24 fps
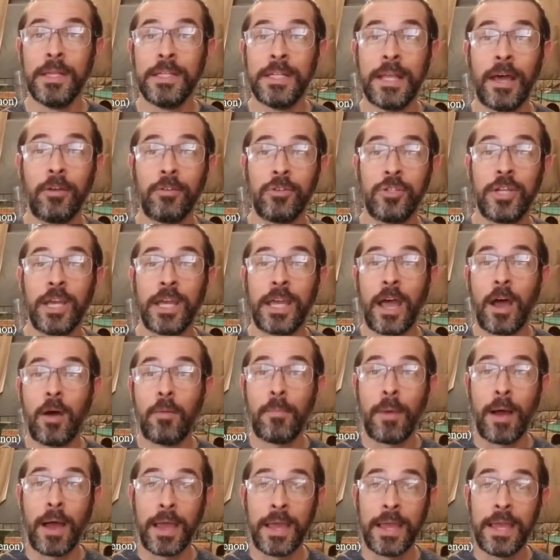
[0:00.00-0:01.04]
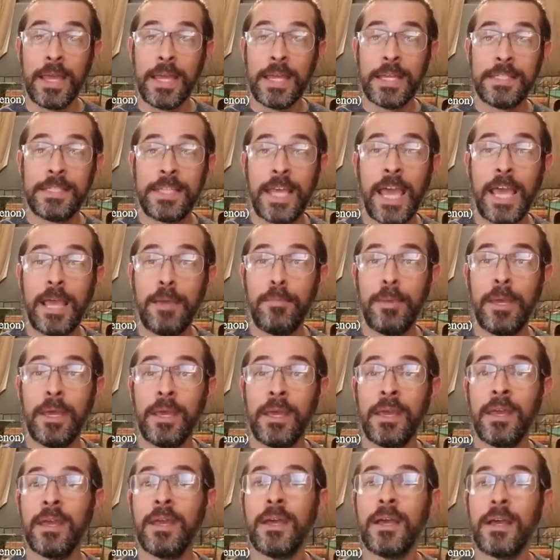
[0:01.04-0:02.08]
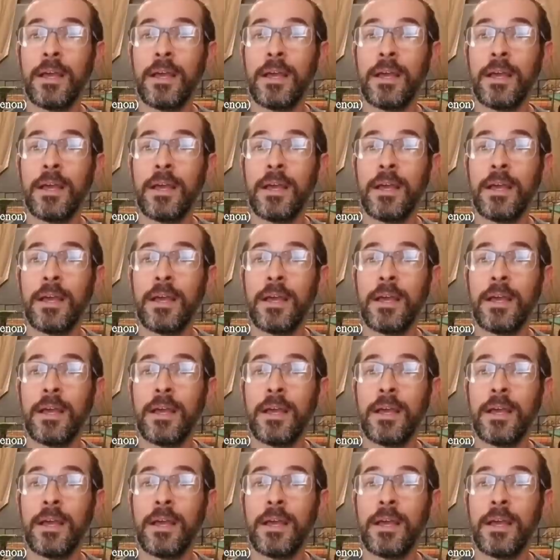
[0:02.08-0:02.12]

Now check out my taming